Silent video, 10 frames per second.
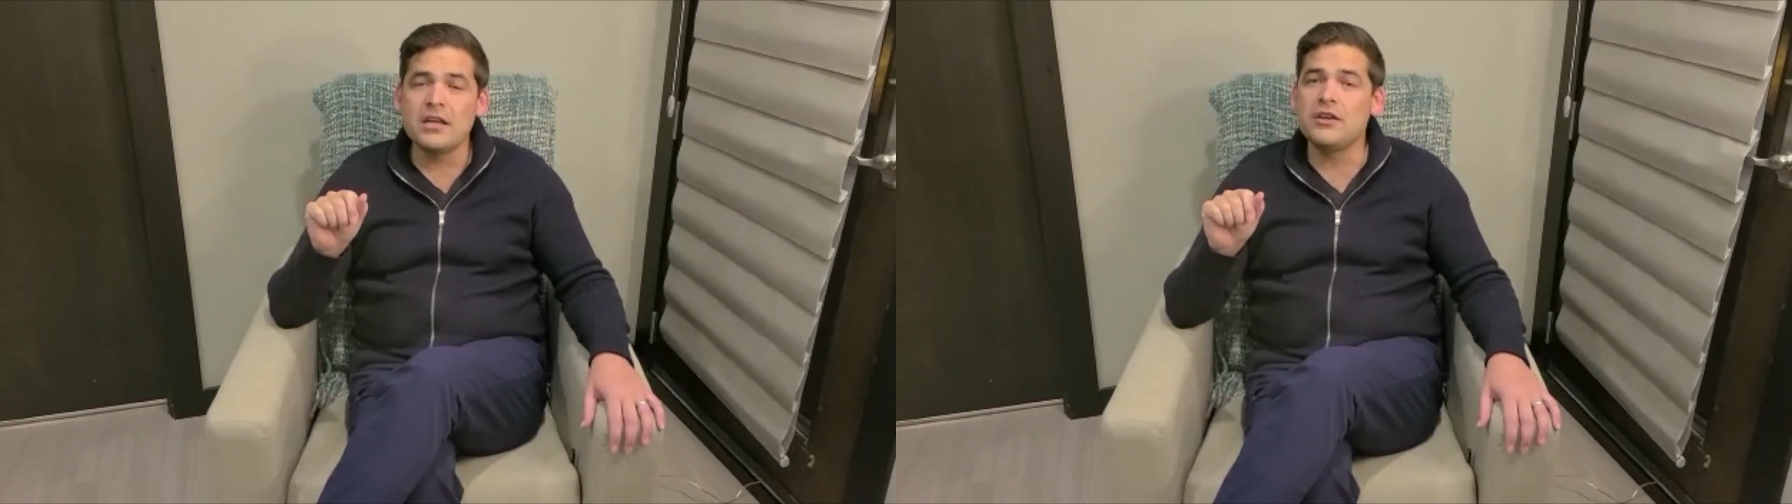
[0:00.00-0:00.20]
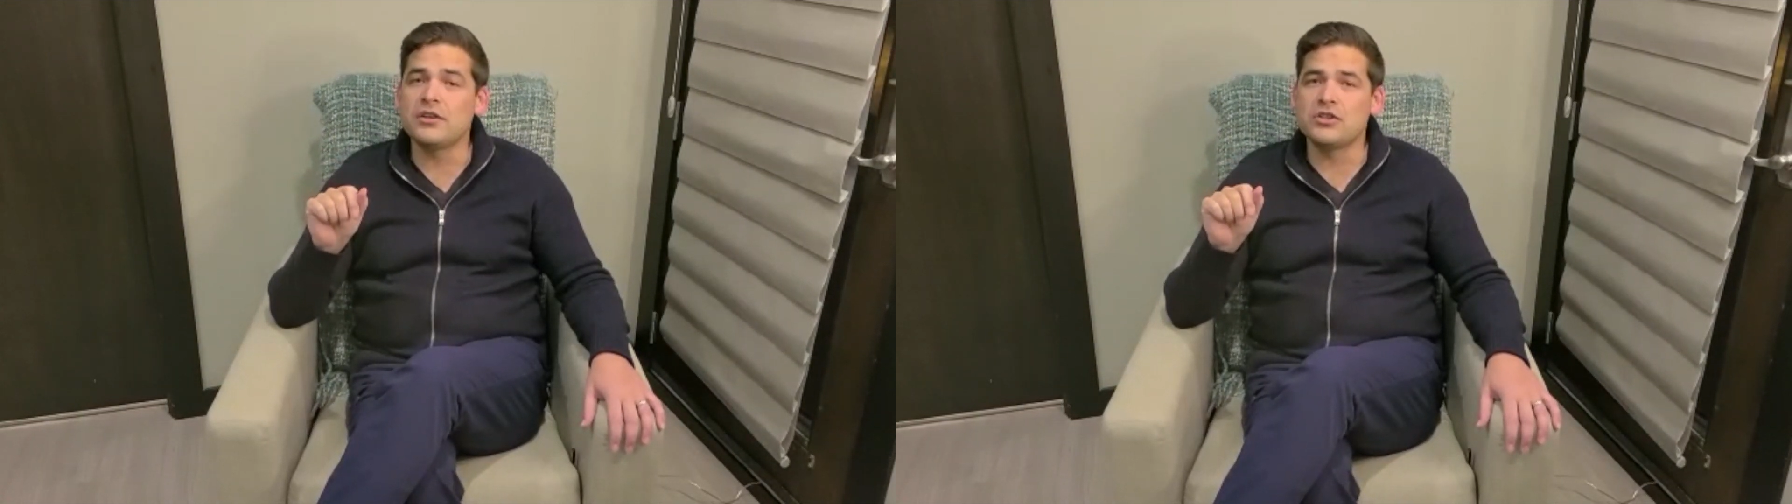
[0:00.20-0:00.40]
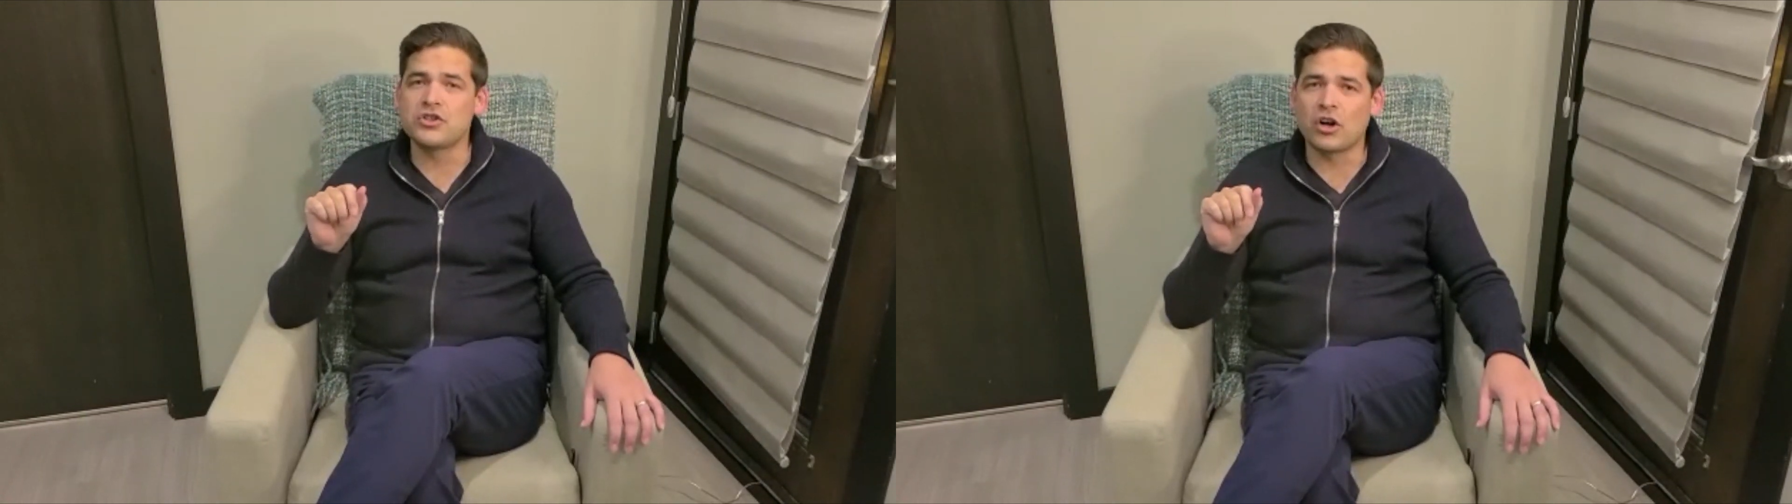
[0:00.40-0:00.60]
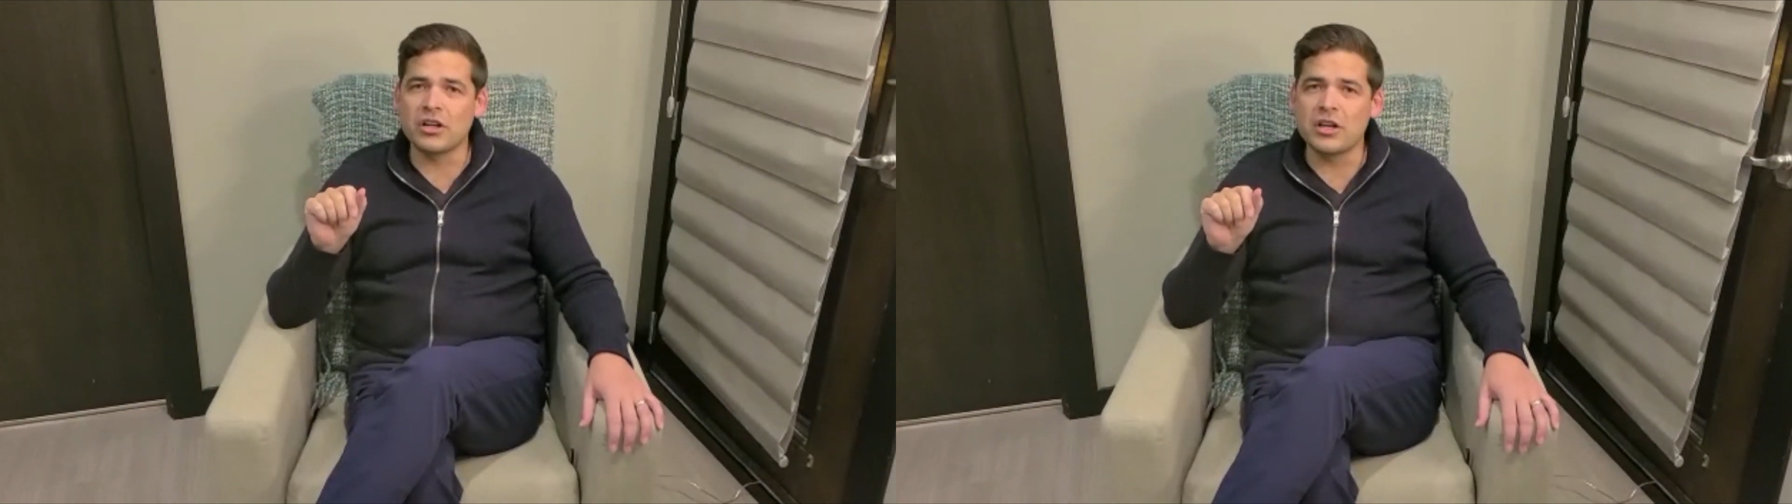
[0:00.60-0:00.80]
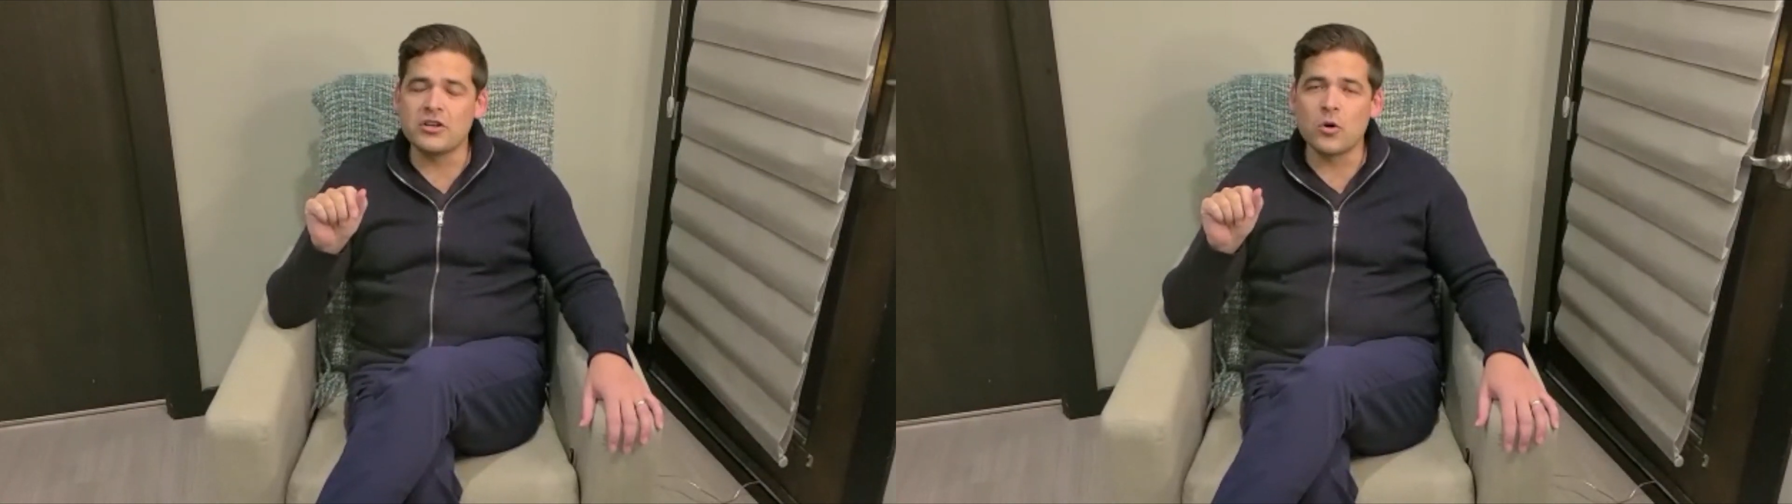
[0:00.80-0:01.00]
You can
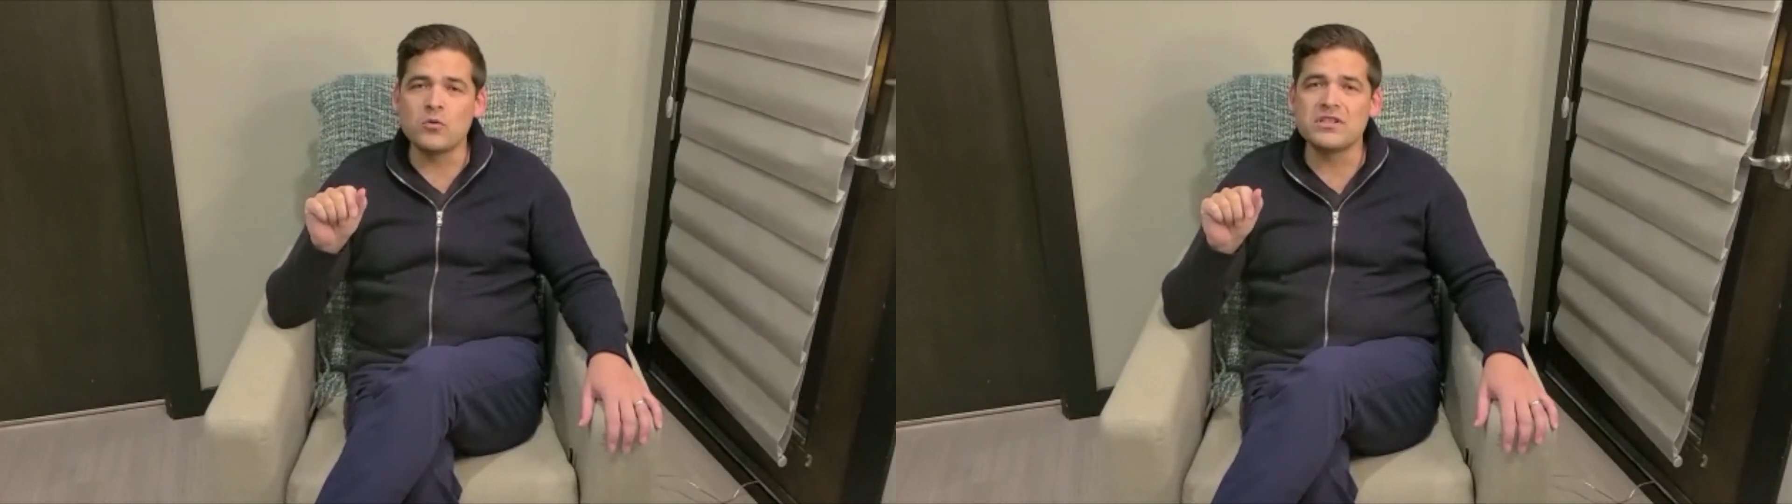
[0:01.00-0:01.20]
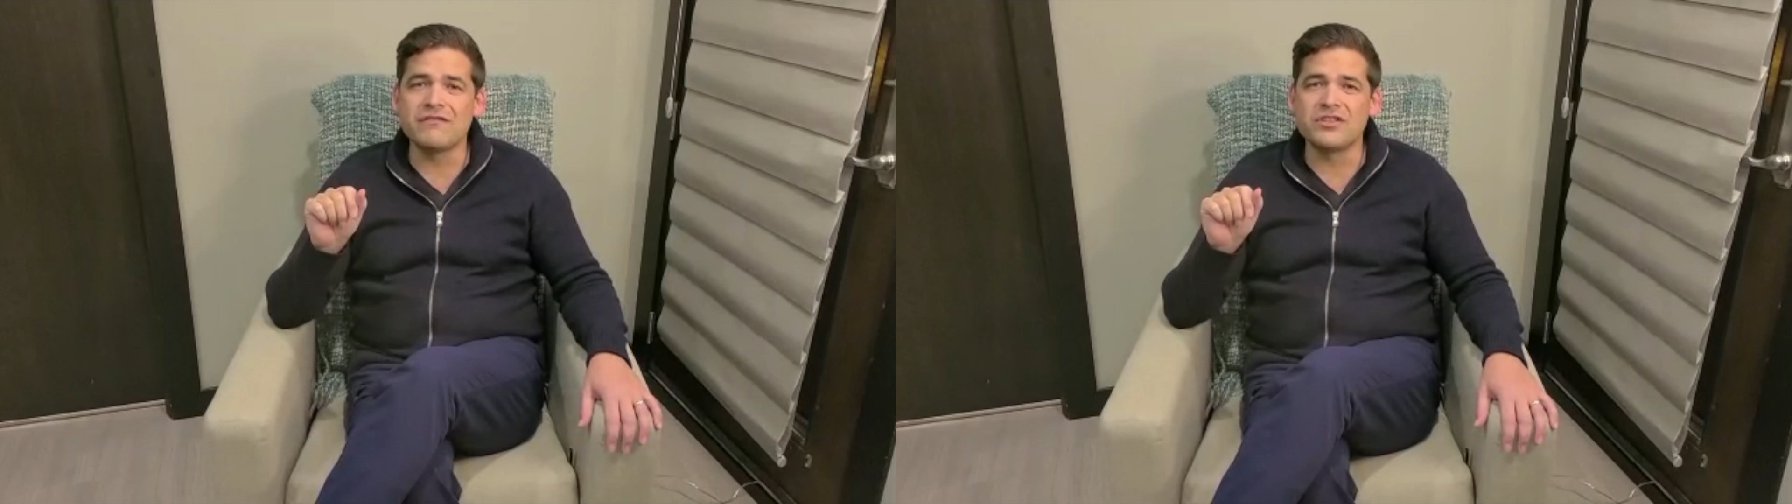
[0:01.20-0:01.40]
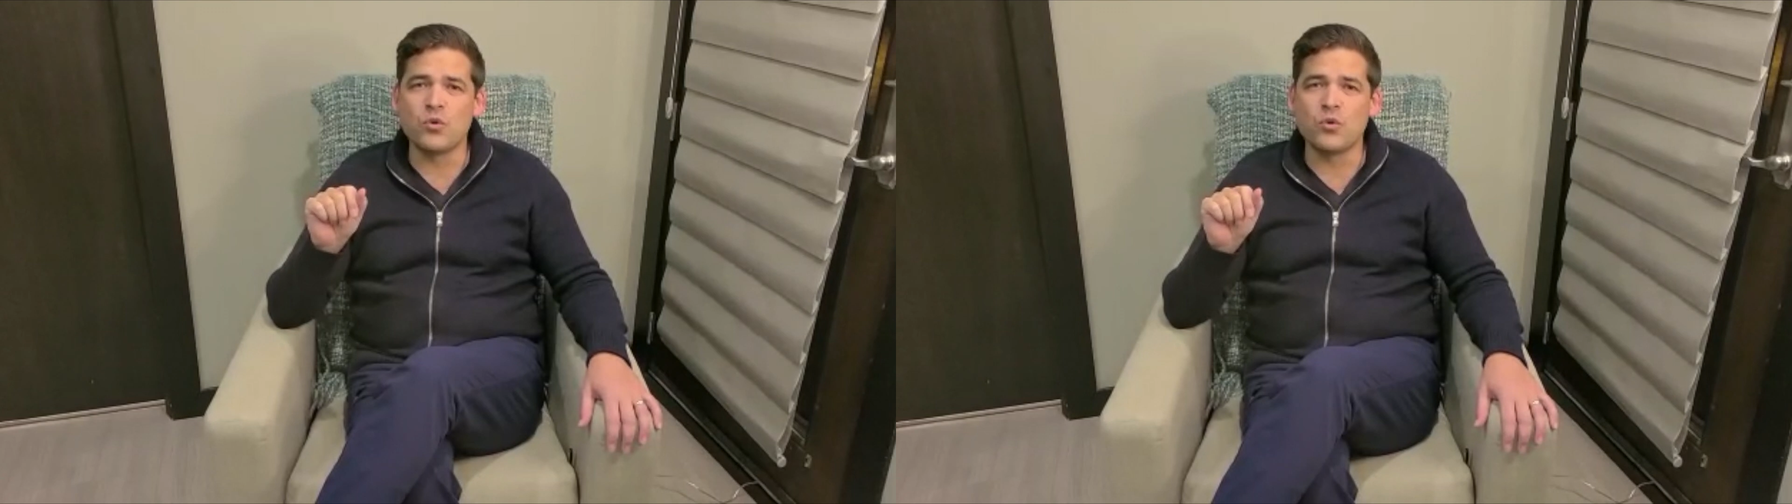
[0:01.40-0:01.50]
start at a dose of